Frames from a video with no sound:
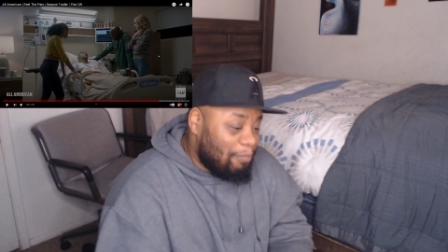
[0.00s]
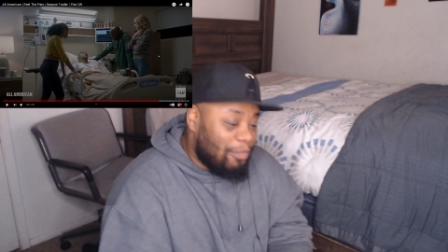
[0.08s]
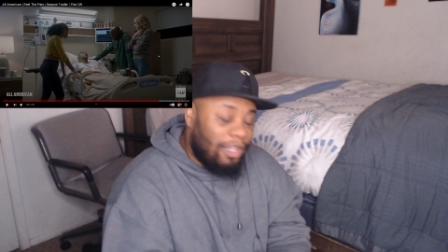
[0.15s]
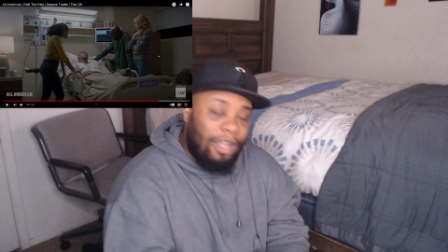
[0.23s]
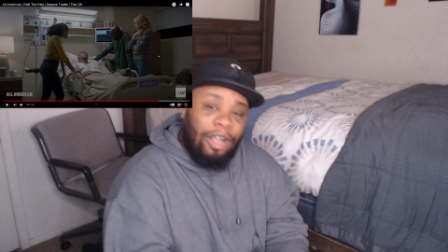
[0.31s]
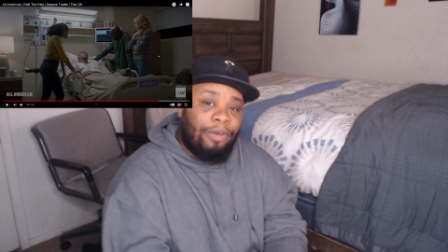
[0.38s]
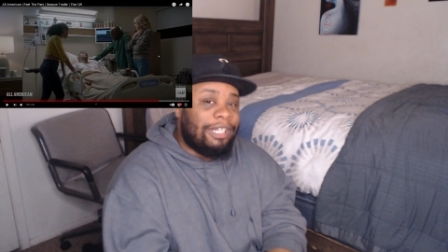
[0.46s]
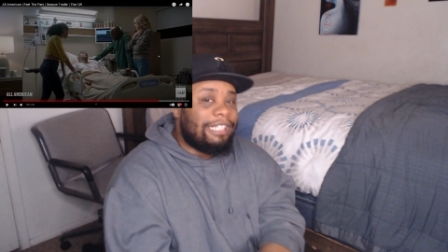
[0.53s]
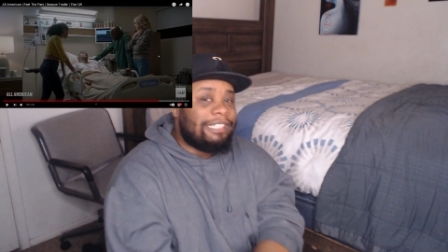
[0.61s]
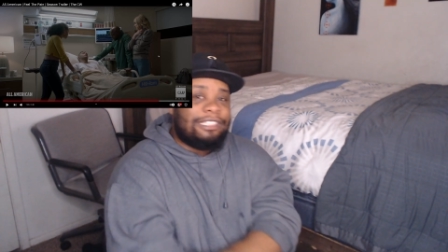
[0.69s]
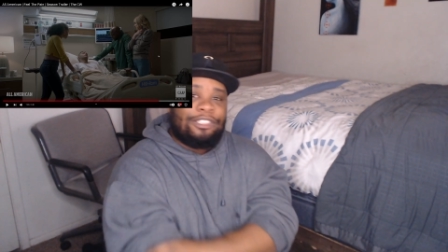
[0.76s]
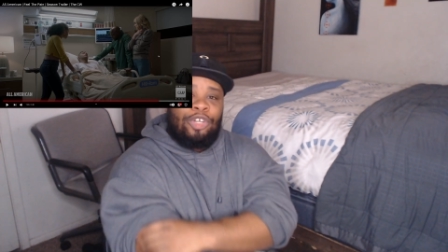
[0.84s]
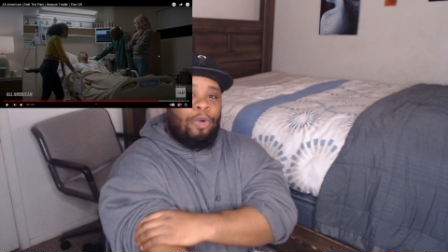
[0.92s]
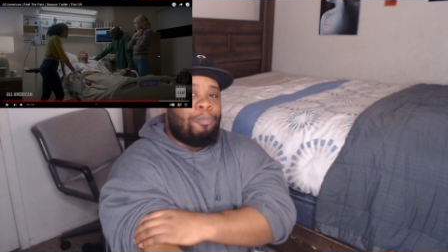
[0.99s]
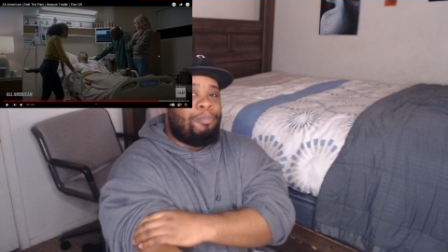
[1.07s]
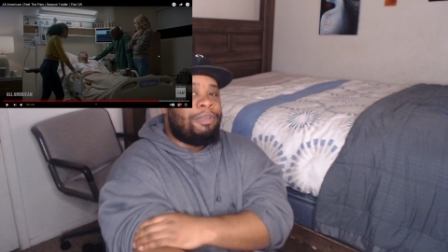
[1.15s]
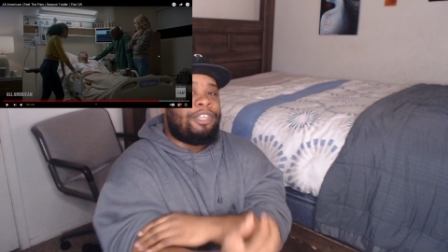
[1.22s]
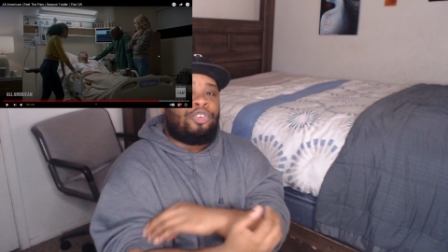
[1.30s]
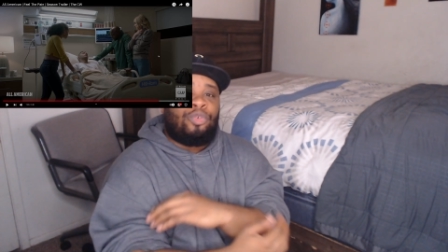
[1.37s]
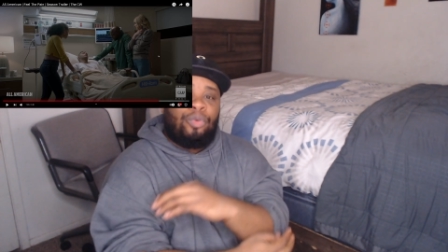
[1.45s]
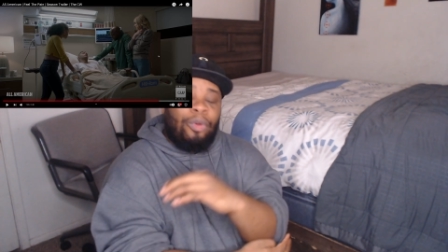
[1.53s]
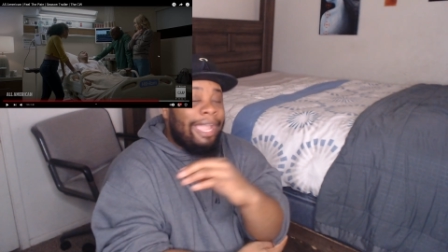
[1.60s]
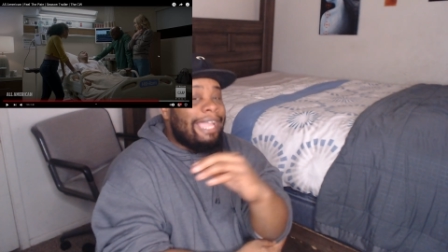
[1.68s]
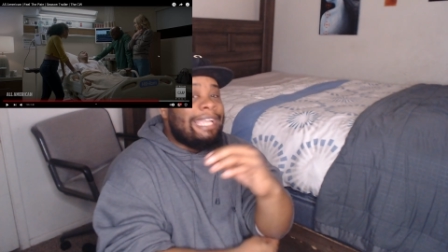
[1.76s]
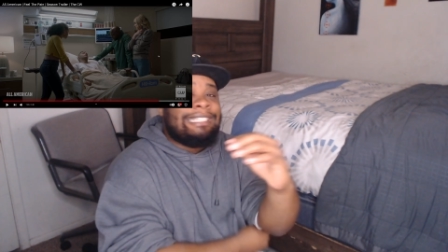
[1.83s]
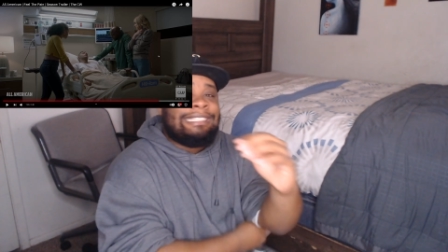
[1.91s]
Oh, this is going to be
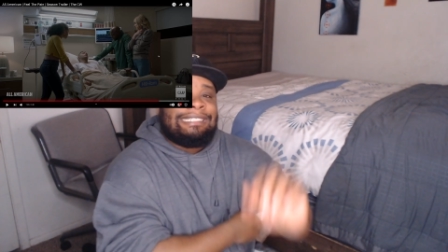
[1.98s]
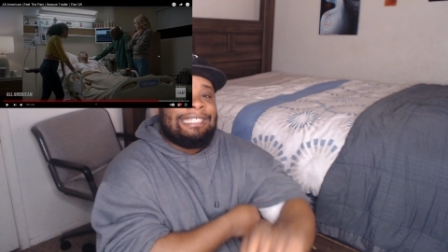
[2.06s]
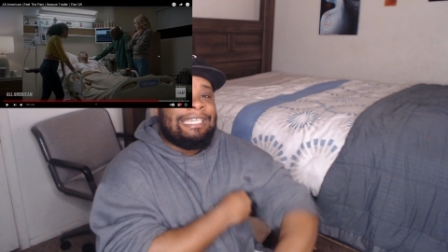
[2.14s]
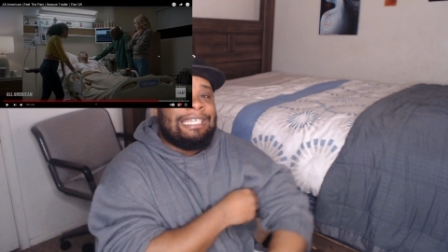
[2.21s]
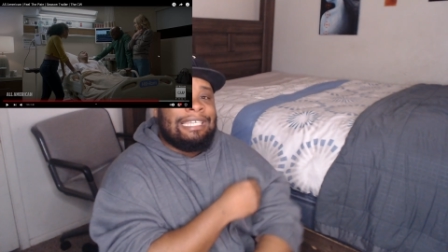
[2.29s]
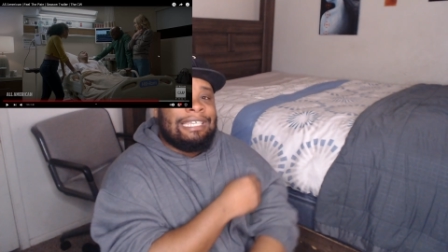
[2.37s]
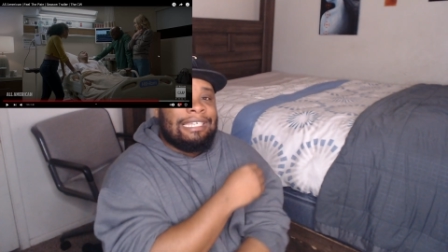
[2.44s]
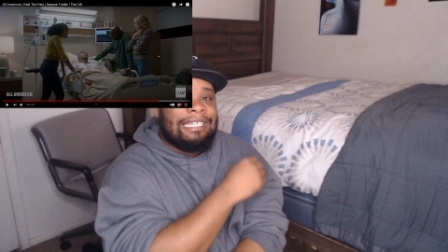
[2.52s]
crazy.